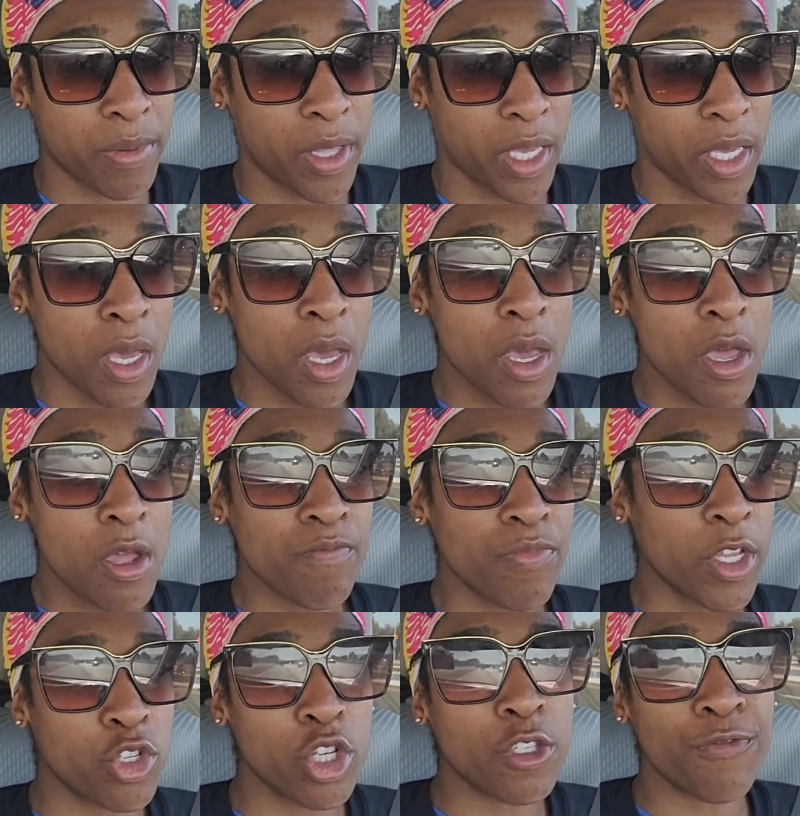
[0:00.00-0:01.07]
Like,
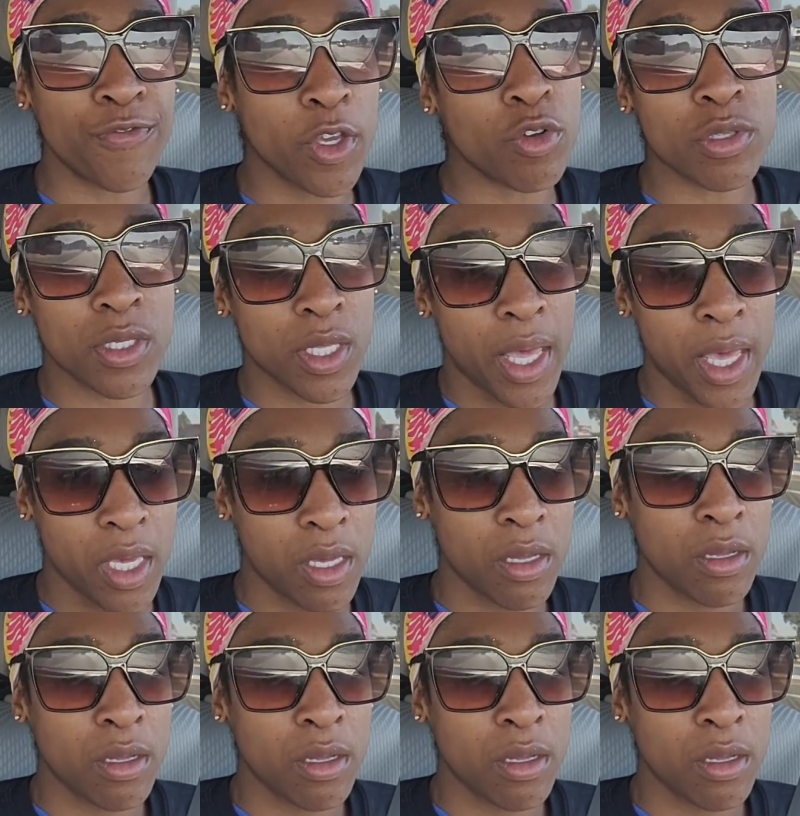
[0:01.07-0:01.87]
it just feels like